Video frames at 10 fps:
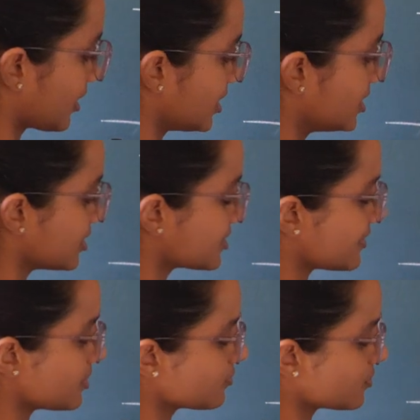And here is
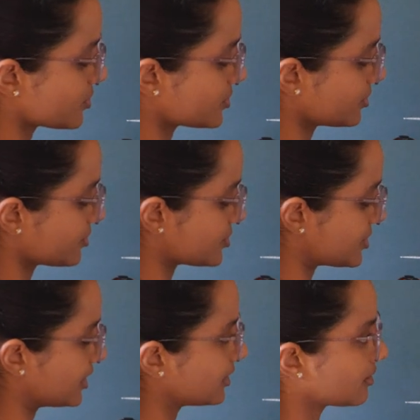where you focus on your
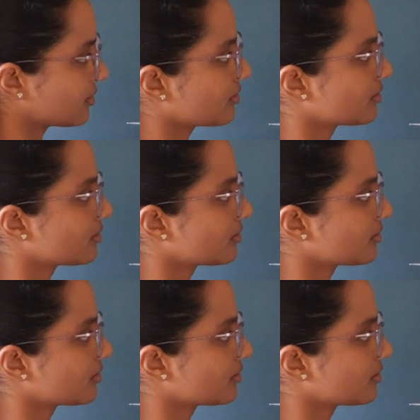strength.